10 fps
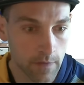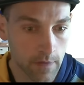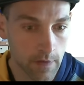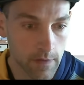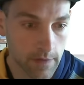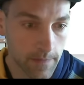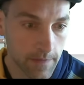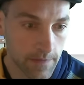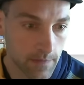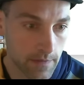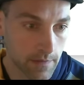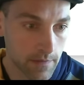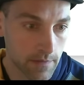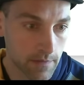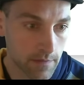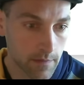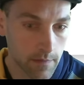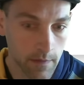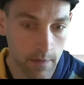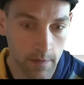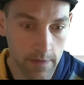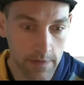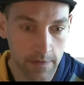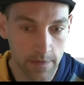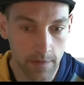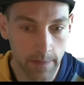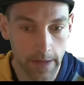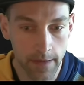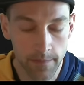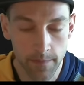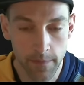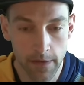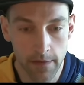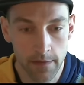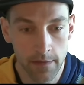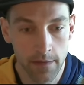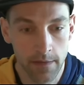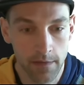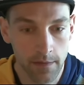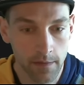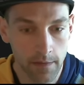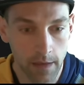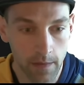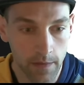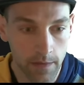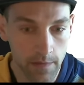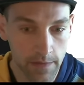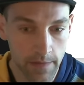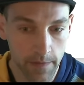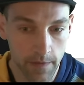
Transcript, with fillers: I'll keep this one. This is so bad, but I don't want to go deeper.